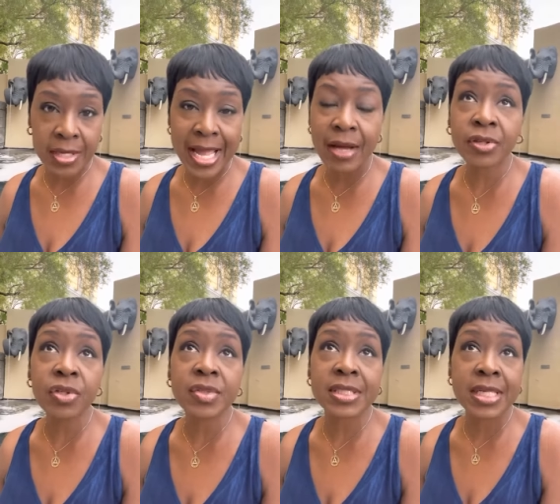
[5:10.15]
How do
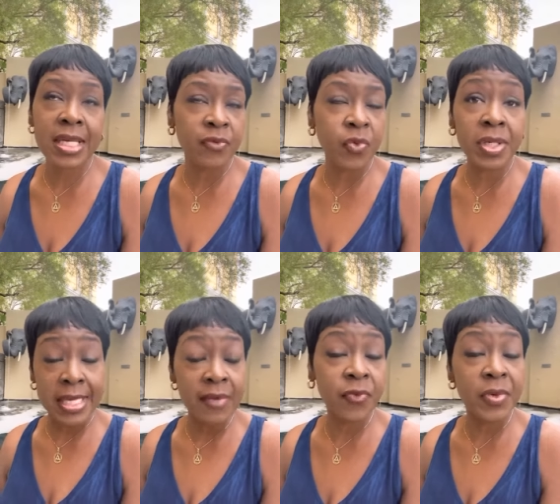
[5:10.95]
you see if
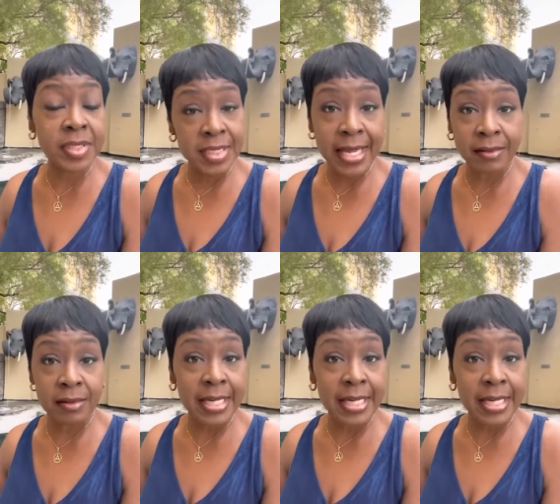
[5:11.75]
we're together?